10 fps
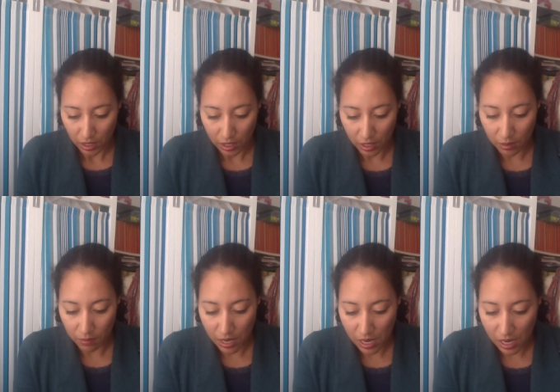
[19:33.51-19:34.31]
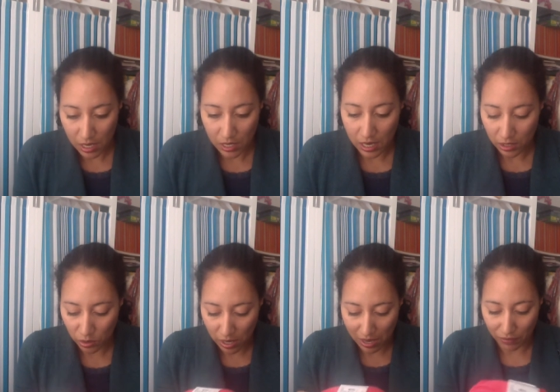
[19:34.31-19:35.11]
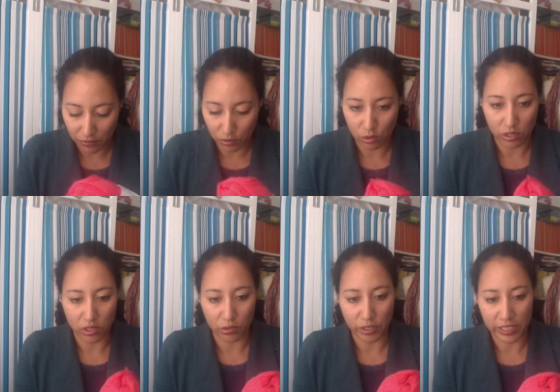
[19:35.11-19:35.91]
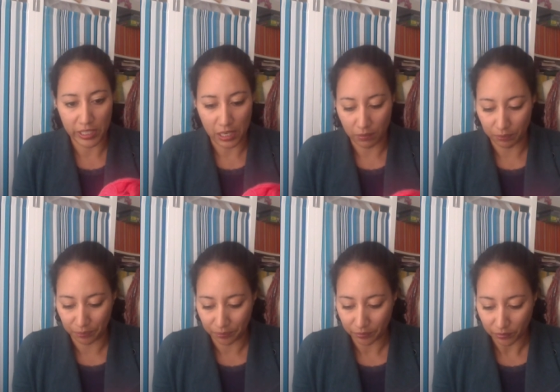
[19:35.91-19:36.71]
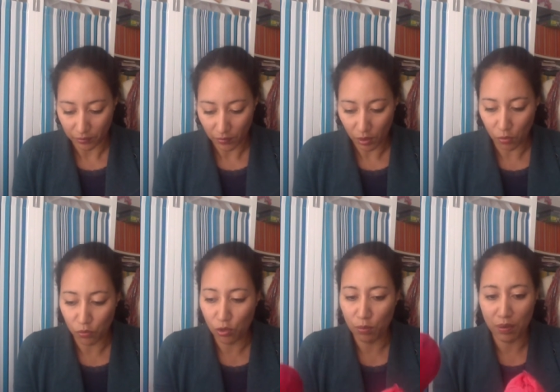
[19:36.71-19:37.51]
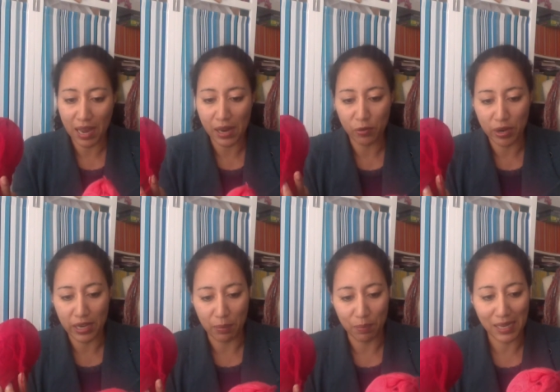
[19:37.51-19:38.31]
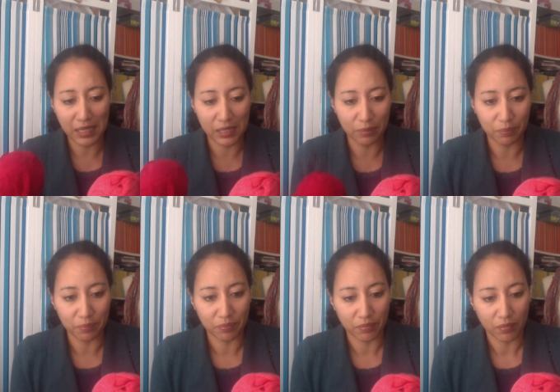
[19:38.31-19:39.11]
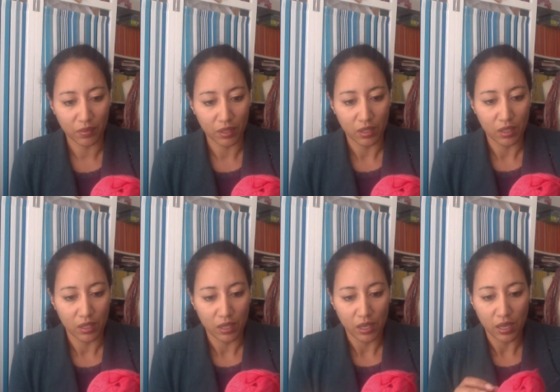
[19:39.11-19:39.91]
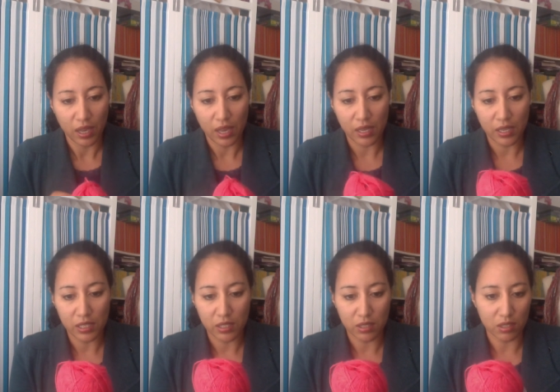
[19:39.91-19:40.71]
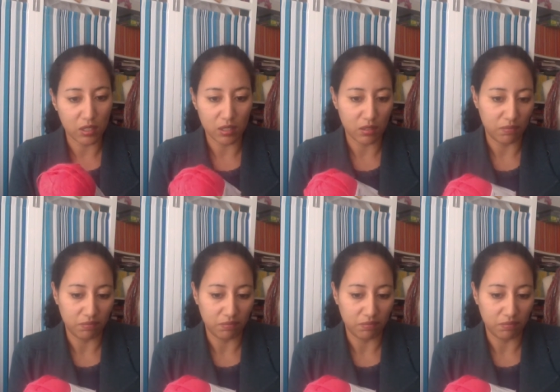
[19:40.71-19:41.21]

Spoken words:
And then you have, of course, the Regia 4-ply red and pink, and it's just a